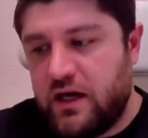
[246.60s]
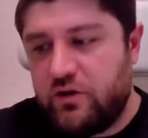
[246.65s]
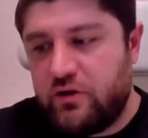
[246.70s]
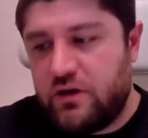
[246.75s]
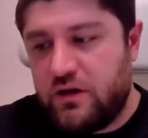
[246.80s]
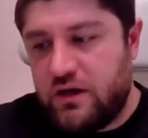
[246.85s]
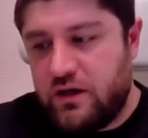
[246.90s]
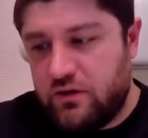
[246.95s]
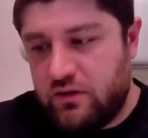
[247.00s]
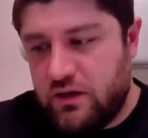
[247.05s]

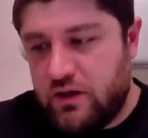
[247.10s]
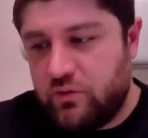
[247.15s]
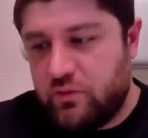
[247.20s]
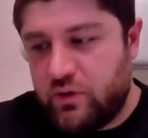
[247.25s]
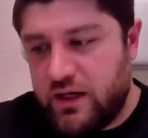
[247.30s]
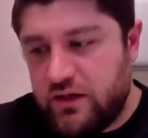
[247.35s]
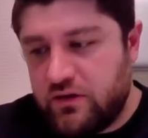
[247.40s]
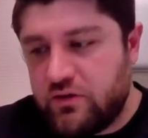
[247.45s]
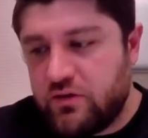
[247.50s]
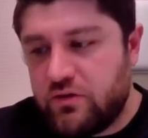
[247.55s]
hire a
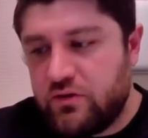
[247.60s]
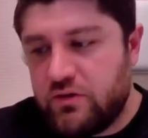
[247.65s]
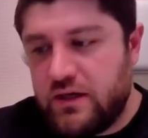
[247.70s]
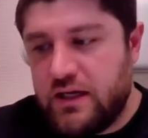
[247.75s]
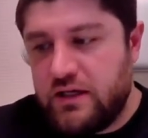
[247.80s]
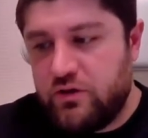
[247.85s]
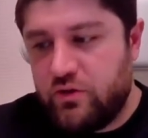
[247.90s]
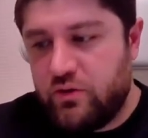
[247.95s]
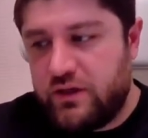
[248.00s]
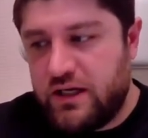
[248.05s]
writer
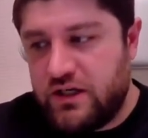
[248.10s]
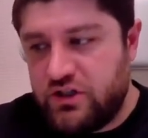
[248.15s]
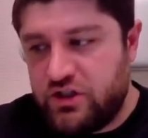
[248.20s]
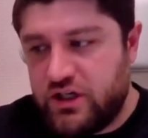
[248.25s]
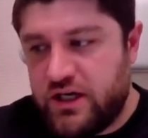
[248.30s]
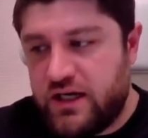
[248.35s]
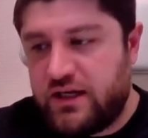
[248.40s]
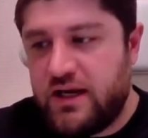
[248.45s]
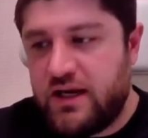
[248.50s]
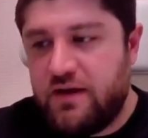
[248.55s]
and you can
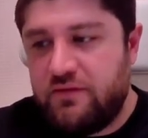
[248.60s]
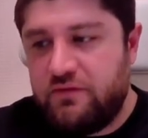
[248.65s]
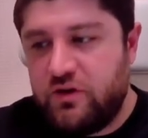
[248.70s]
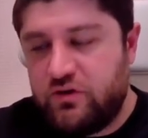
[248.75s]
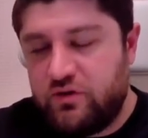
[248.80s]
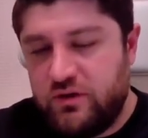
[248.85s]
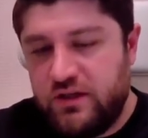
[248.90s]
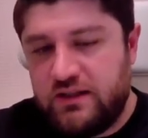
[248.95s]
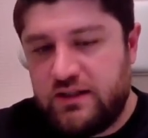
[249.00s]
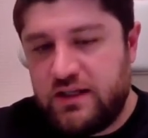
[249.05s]
check
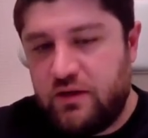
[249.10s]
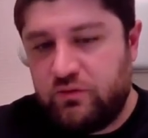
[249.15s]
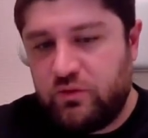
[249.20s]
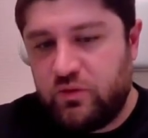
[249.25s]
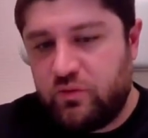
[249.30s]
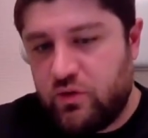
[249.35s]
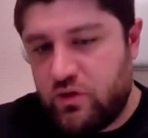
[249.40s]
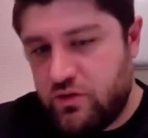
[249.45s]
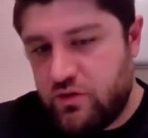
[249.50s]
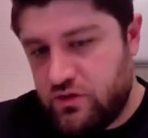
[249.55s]
every
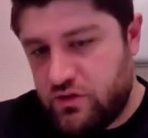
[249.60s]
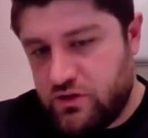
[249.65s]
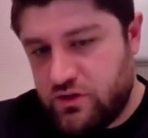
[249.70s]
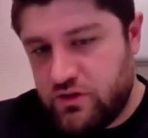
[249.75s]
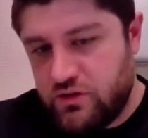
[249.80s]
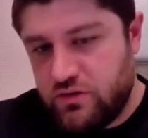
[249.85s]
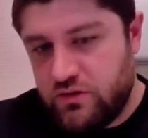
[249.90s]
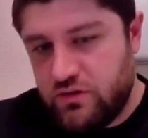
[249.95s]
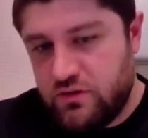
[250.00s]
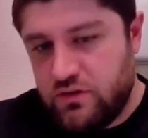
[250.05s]
3,000
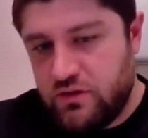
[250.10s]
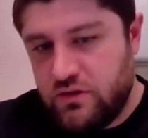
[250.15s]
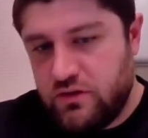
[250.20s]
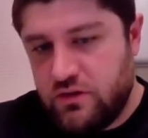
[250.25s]
words